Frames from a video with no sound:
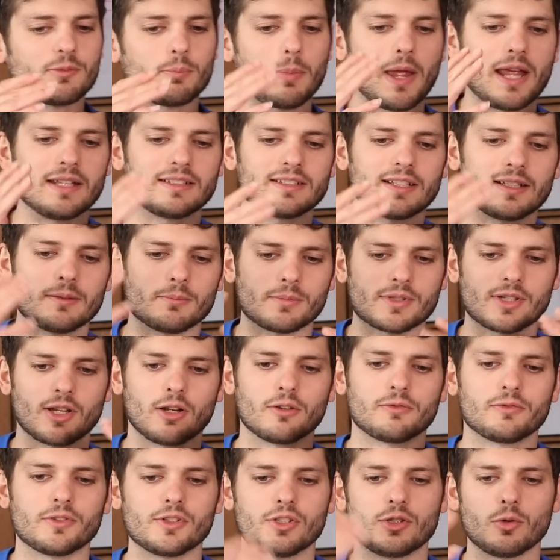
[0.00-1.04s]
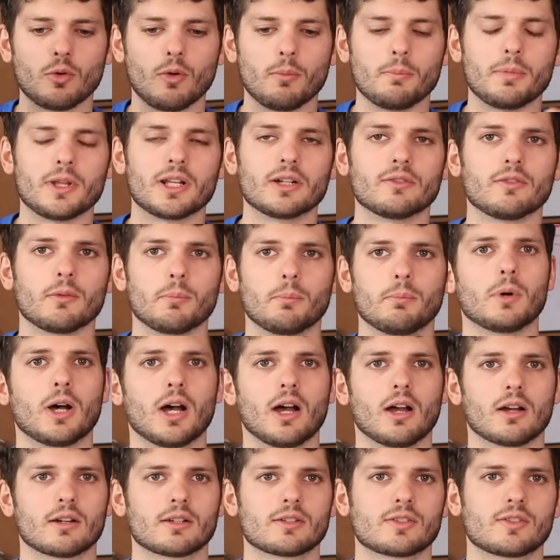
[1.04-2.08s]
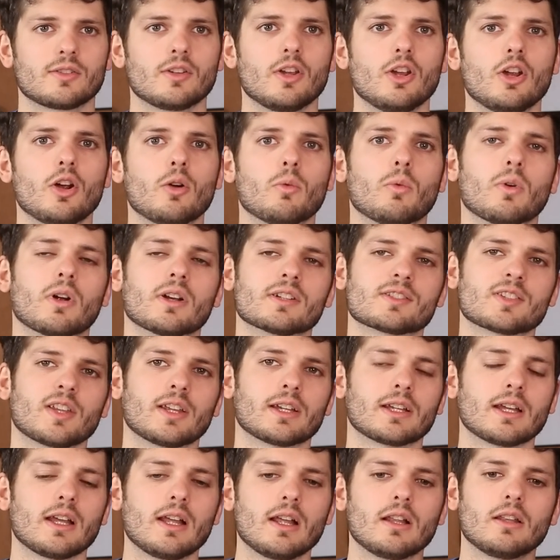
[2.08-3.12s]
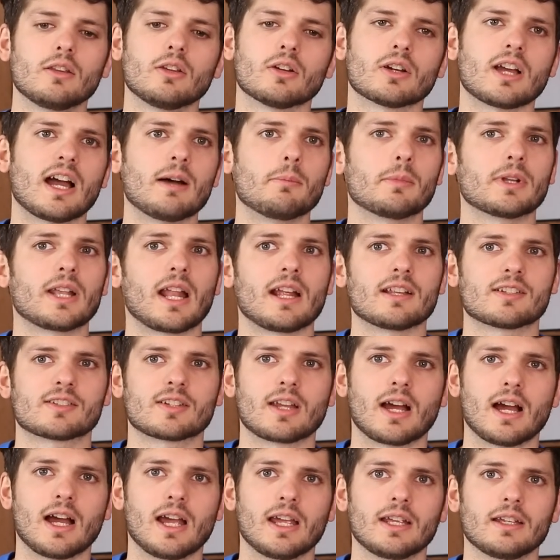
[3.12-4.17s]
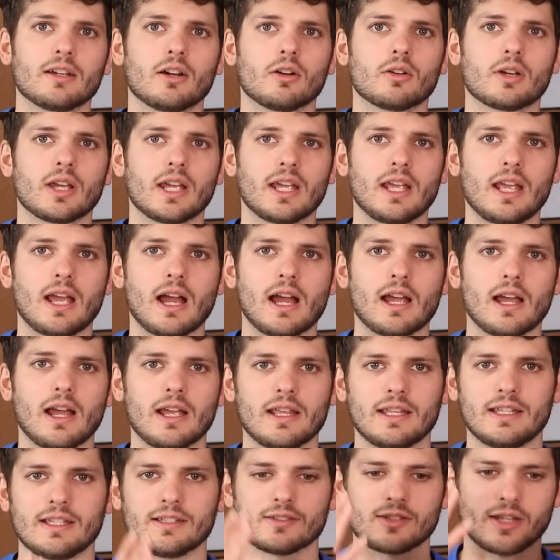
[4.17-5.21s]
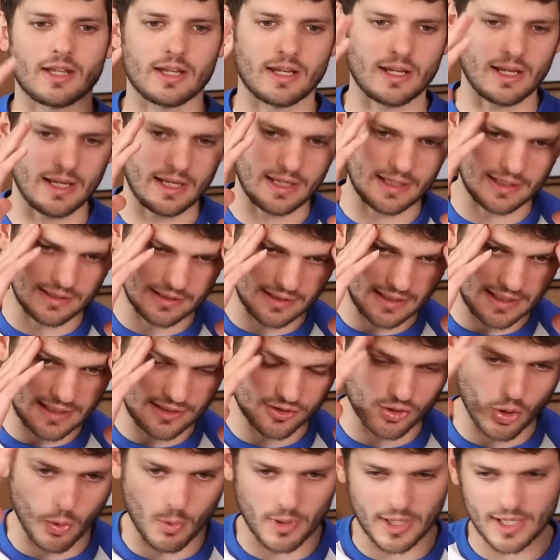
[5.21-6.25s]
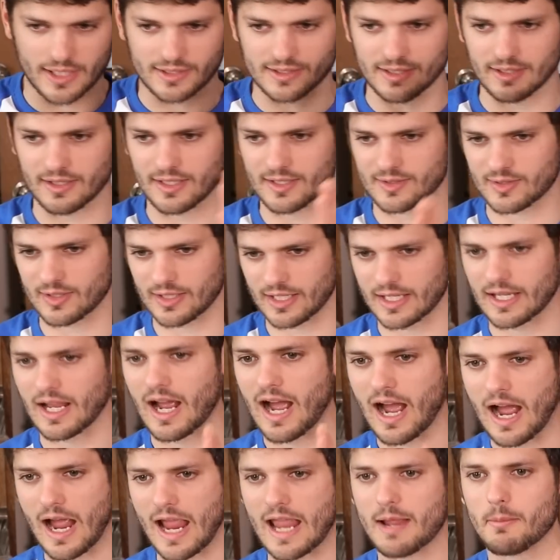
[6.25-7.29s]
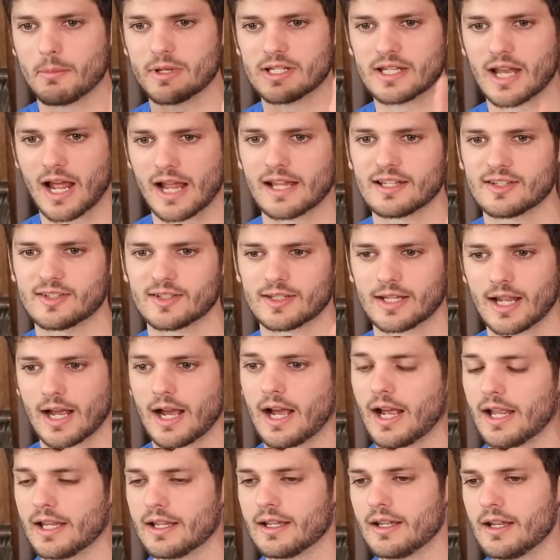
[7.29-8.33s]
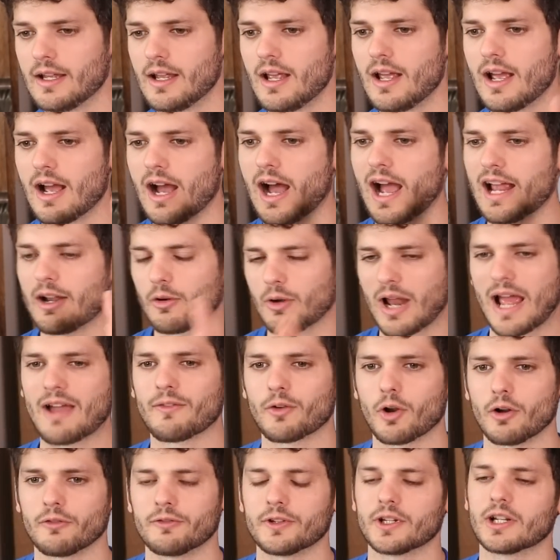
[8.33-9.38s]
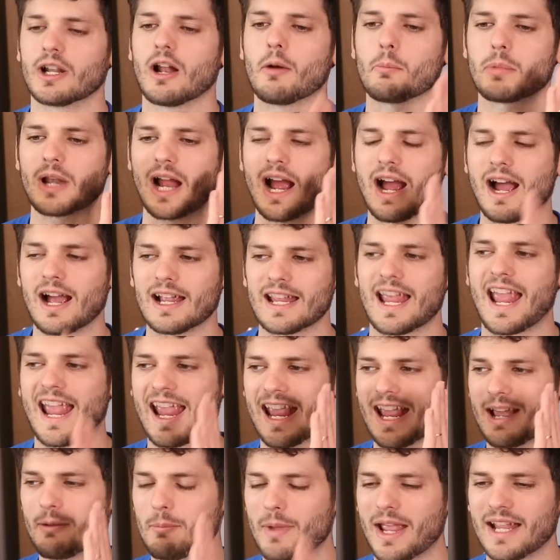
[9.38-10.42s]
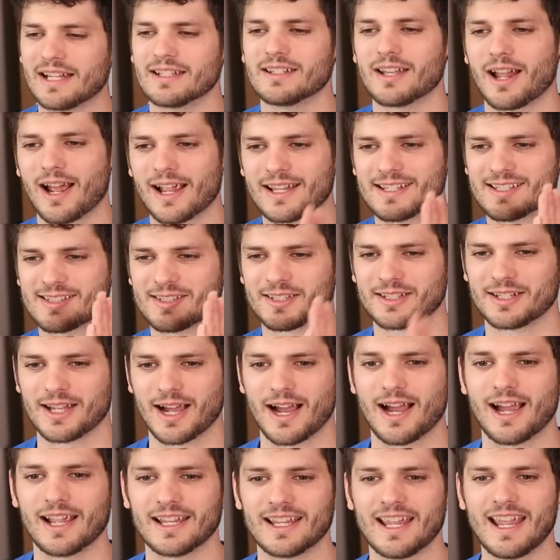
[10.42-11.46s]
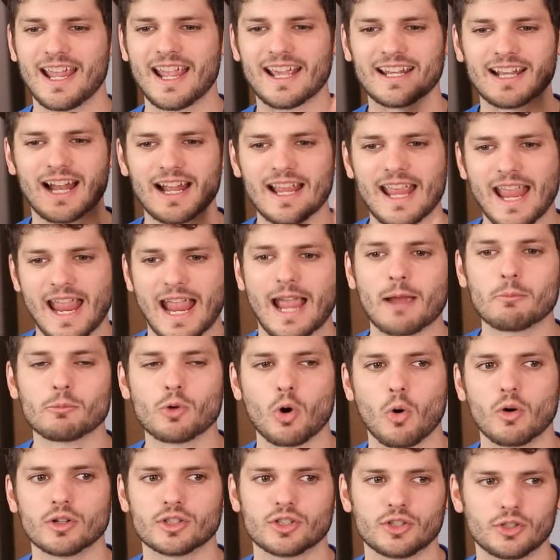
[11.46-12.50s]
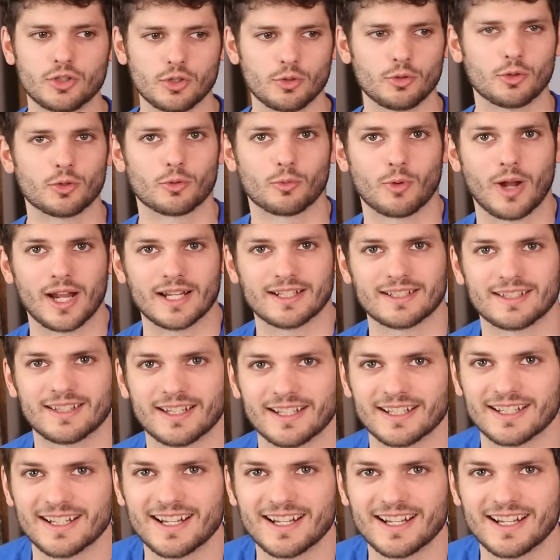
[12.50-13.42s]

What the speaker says: painted himself into a bit of a box where it's like, look, I'm a nice guy. Okay, he's going into this thinking I am a nice guy. I don't have it all figured out, but I am a nice guy, and I am going to do the right thing.